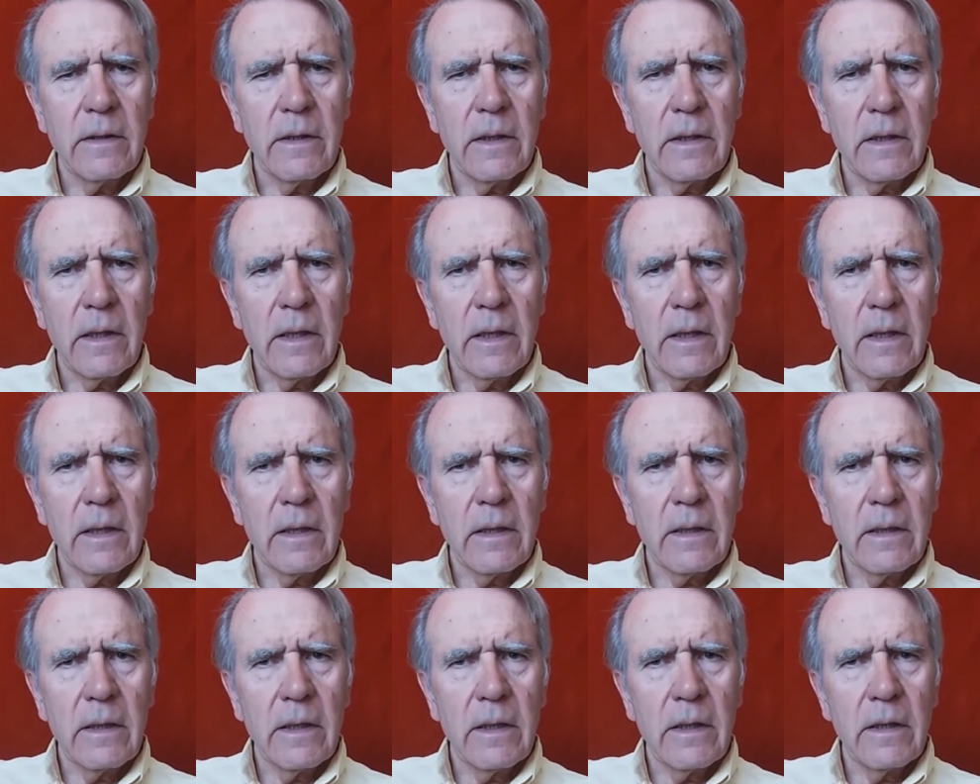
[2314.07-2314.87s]
They
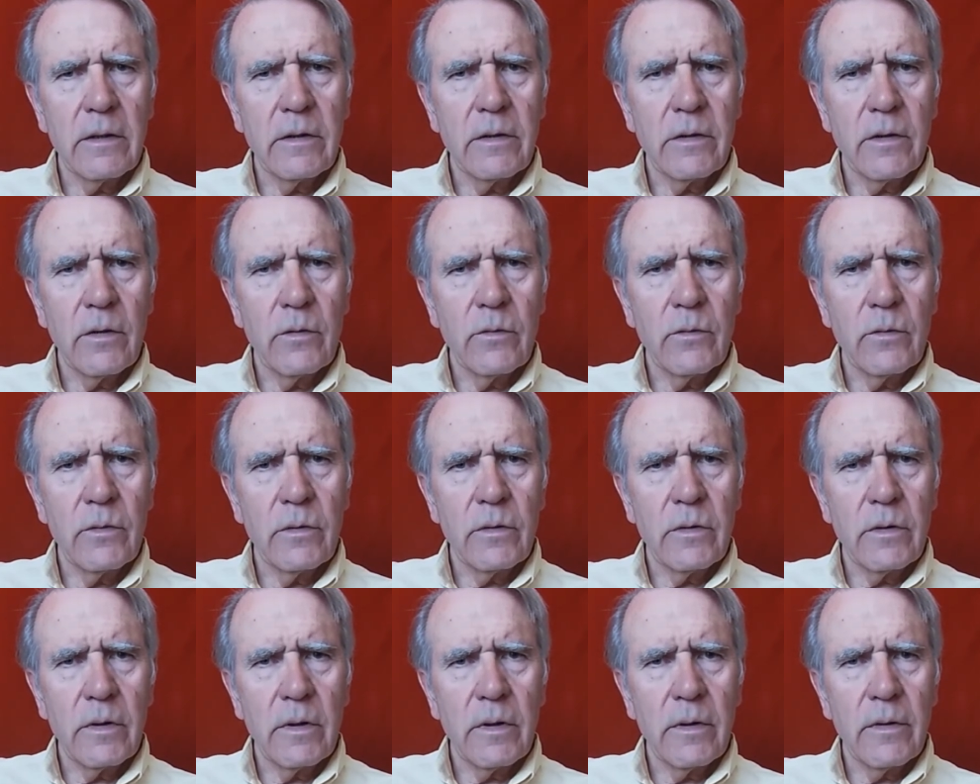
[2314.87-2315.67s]
are at the
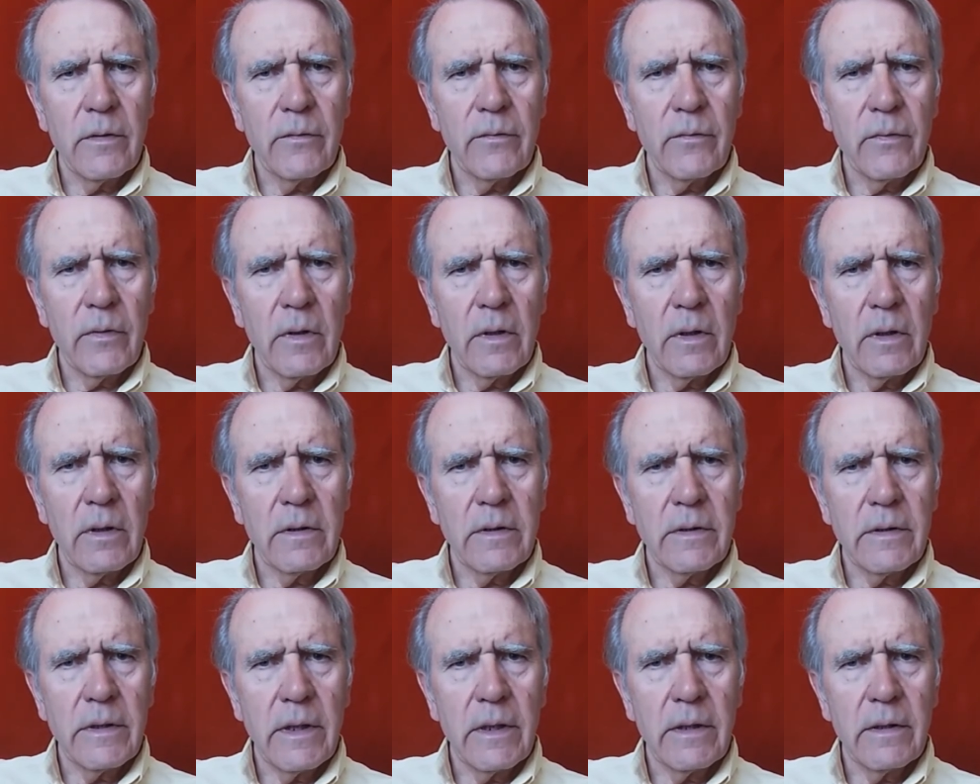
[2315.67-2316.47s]
root of
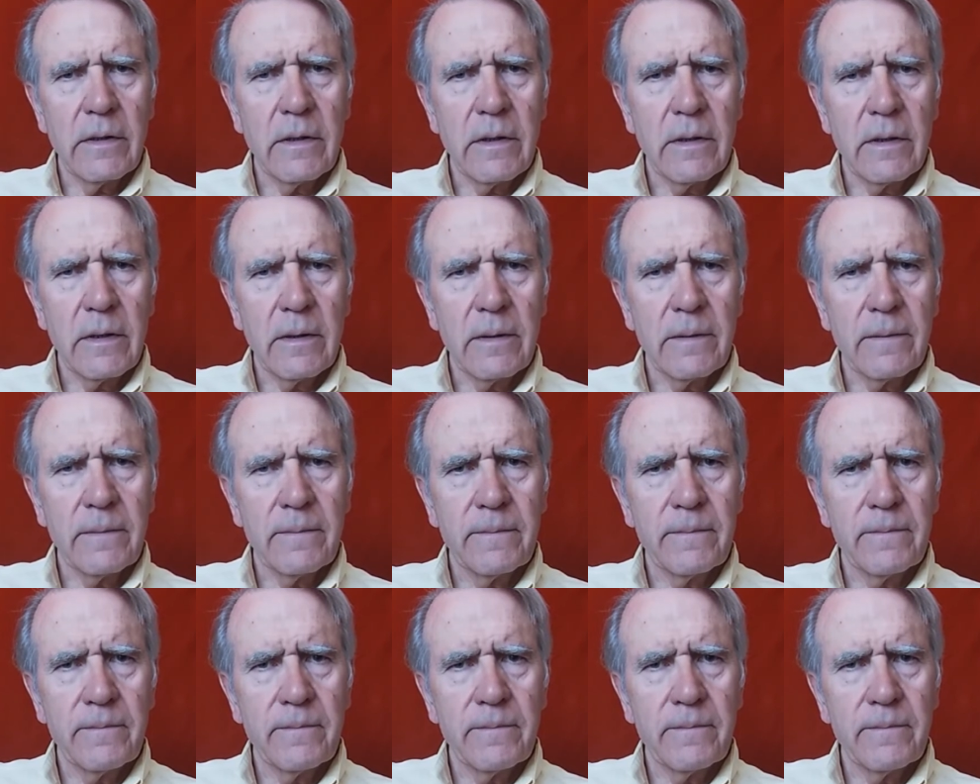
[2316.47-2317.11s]
all things.